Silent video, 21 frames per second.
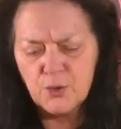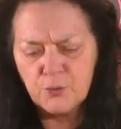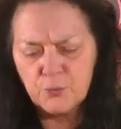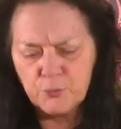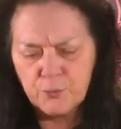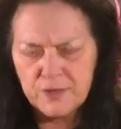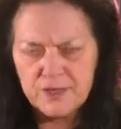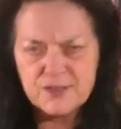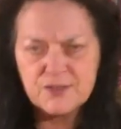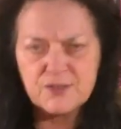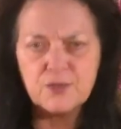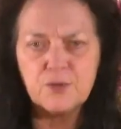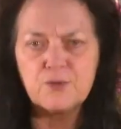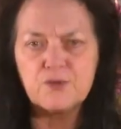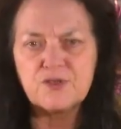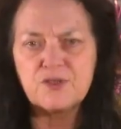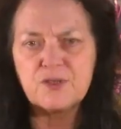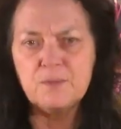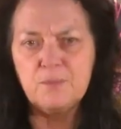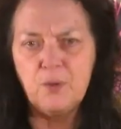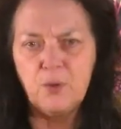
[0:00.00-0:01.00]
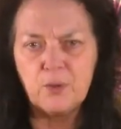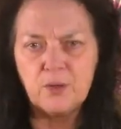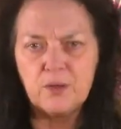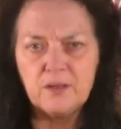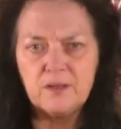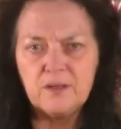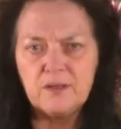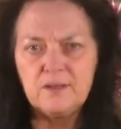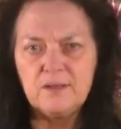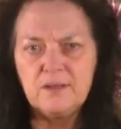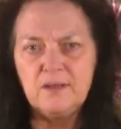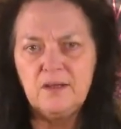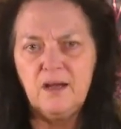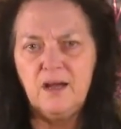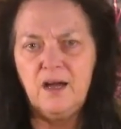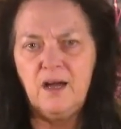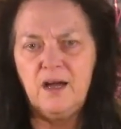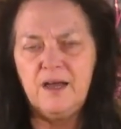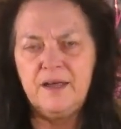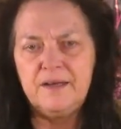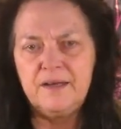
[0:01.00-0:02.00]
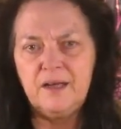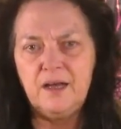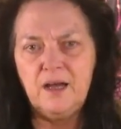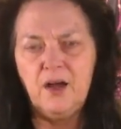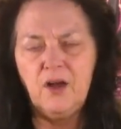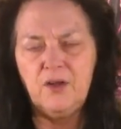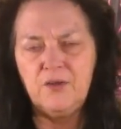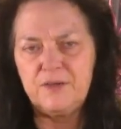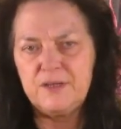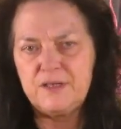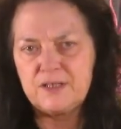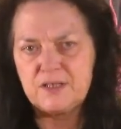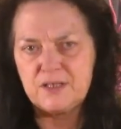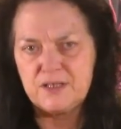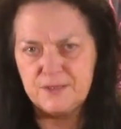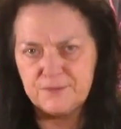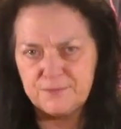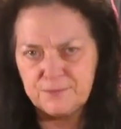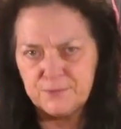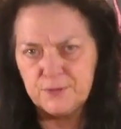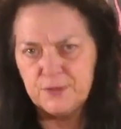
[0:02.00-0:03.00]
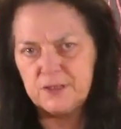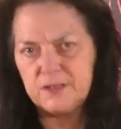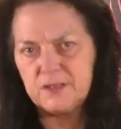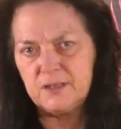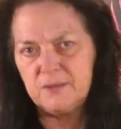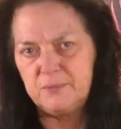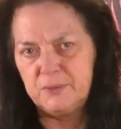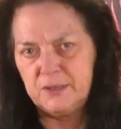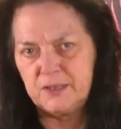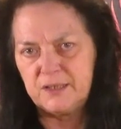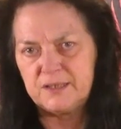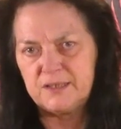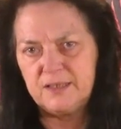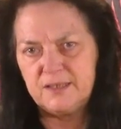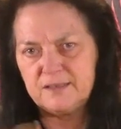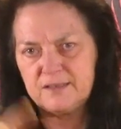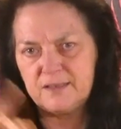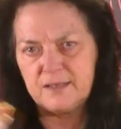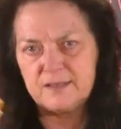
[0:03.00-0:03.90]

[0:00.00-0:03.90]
Research some more on all these different abilities.